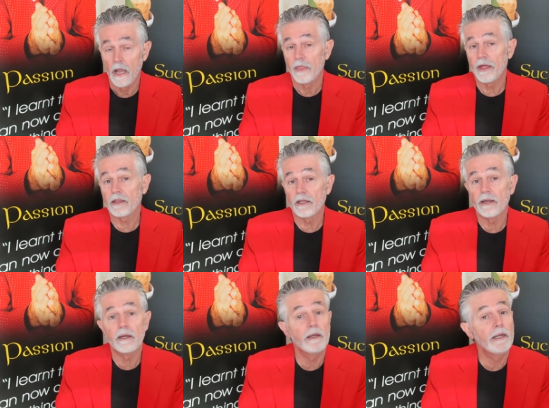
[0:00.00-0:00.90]
that
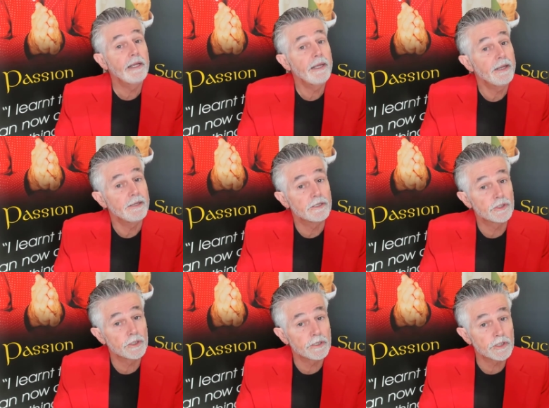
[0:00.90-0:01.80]
then
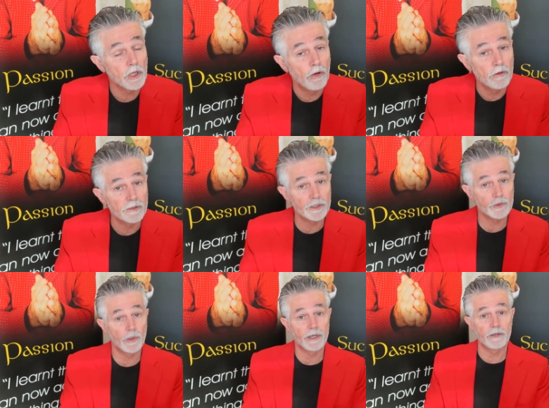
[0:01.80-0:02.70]
leads to the song
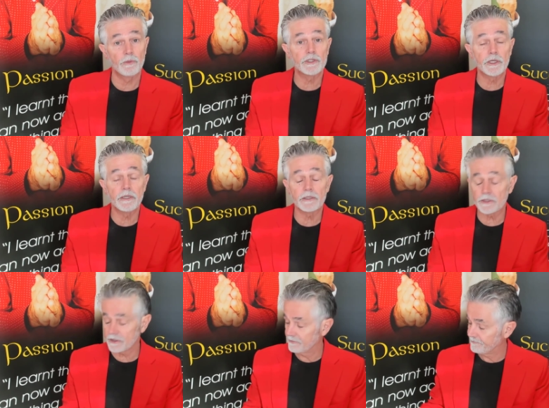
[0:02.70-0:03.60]
this week, which
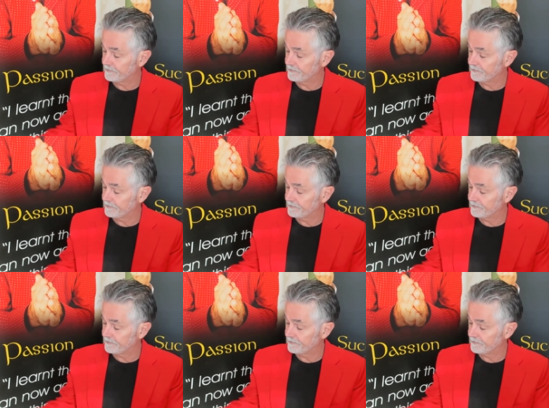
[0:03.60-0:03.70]
is